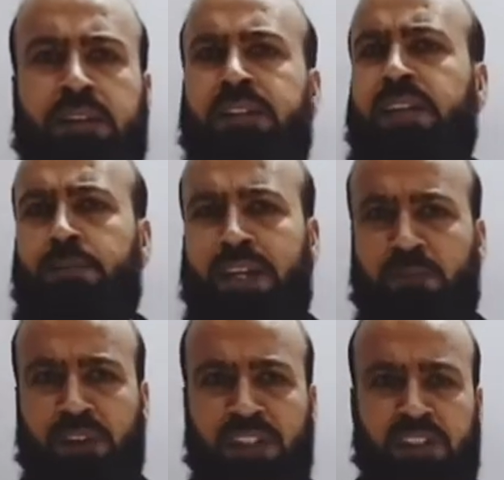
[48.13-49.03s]
There are many
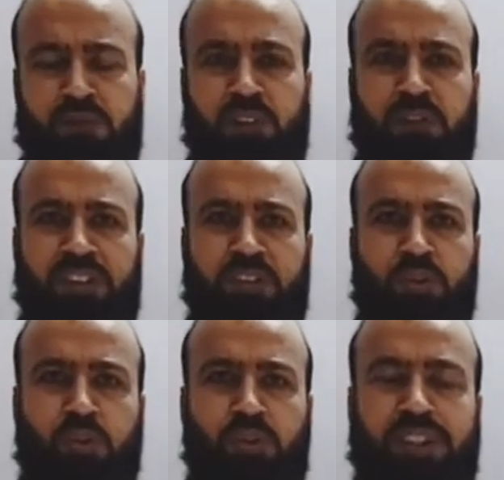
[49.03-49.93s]
functions for which
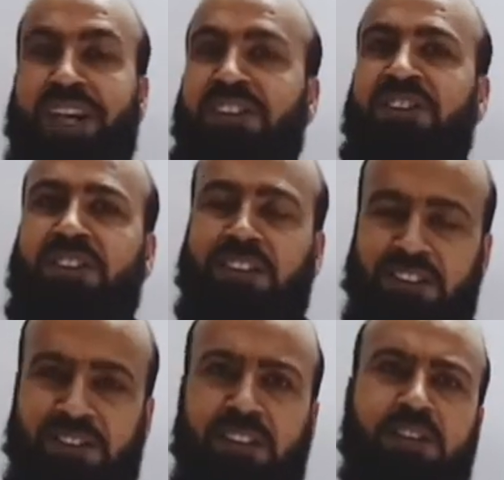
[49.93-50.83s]
direct
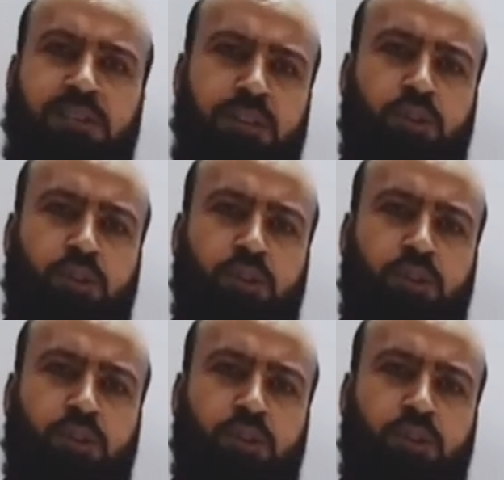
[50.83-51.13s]
integration is